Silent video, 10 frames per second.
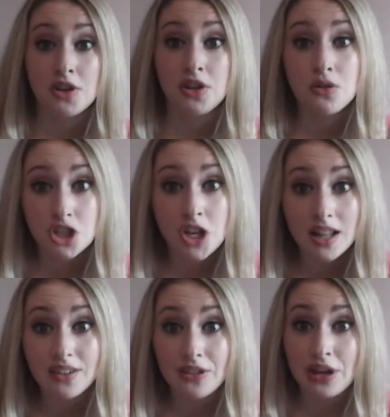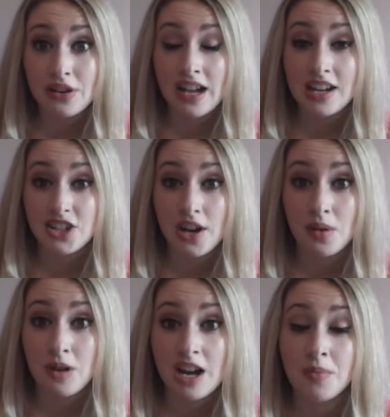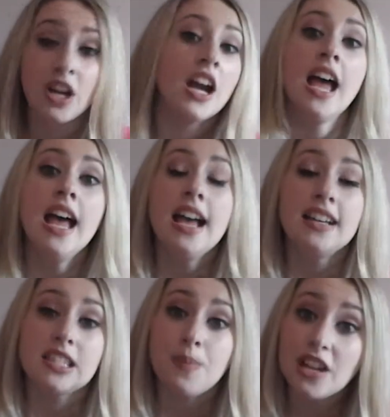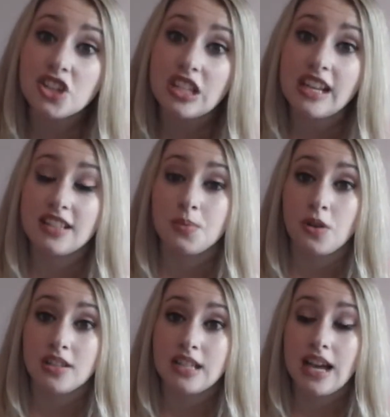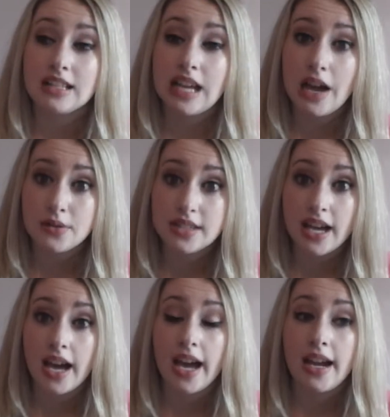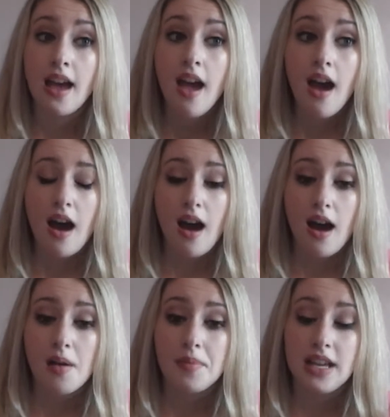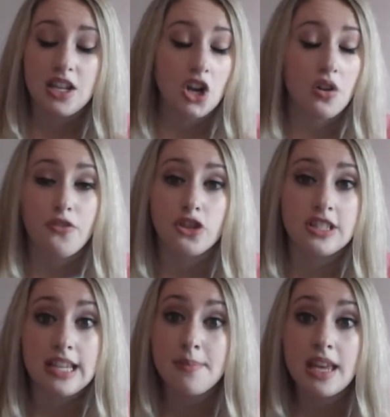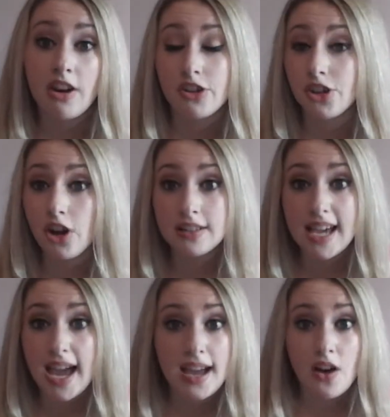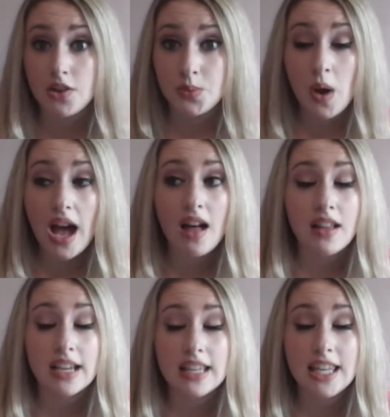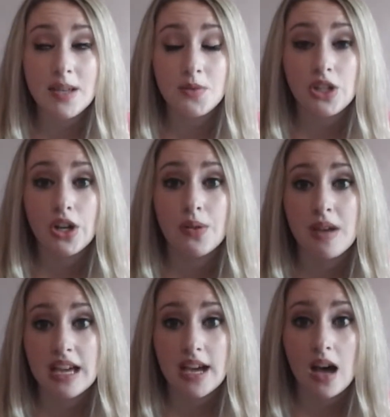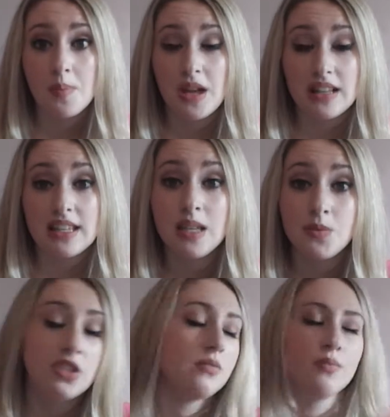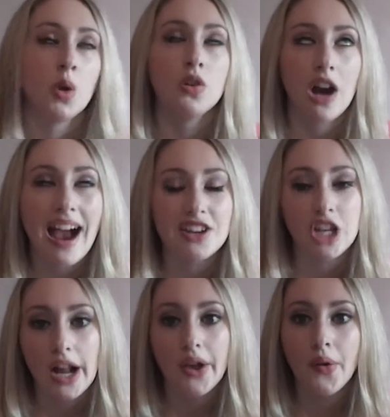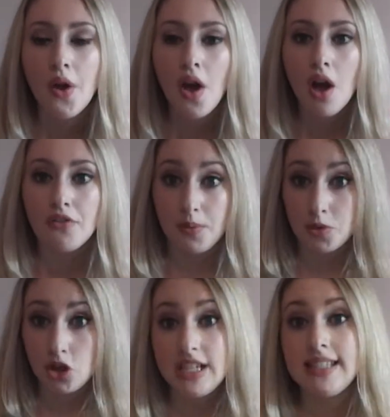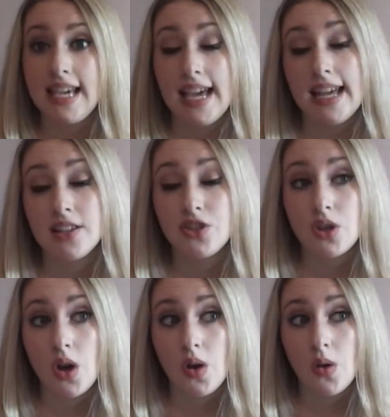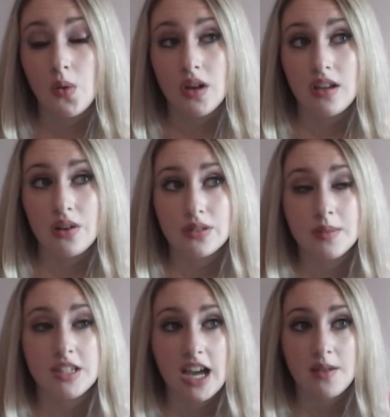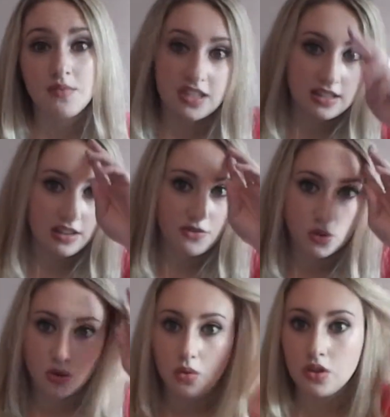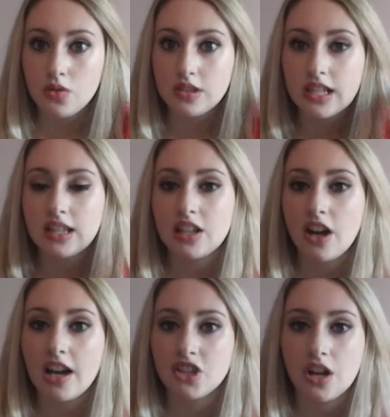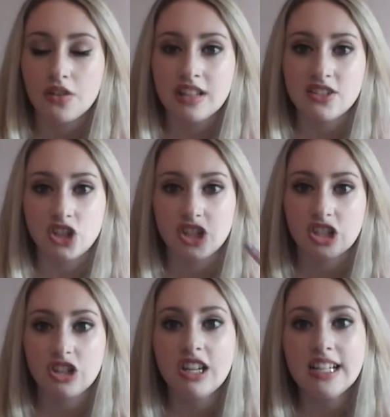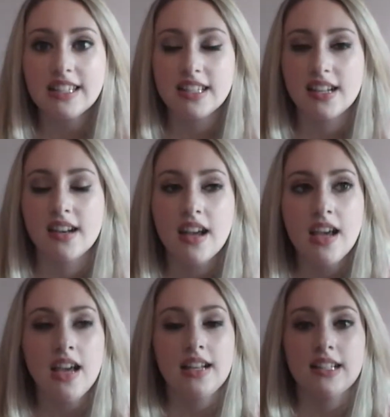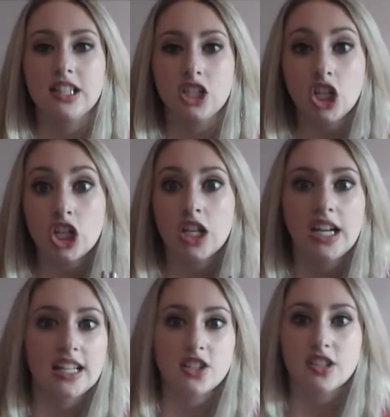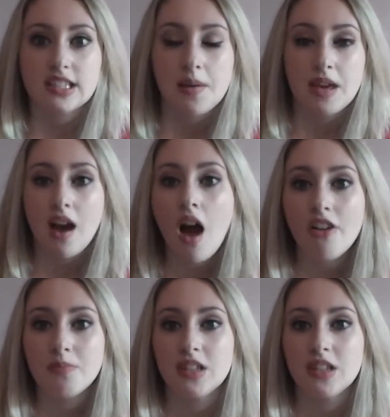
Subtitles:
You should not live without an eyeshadow primer, especially as a princess outside. You know, if you're the same character all day as well, it keeps your makeup and keeps, well, your eyeshadow from creasing. So, you know, sometimes if you don't use it, then your eyeshadow can start to crease and it doesn't look good and it starts coming off.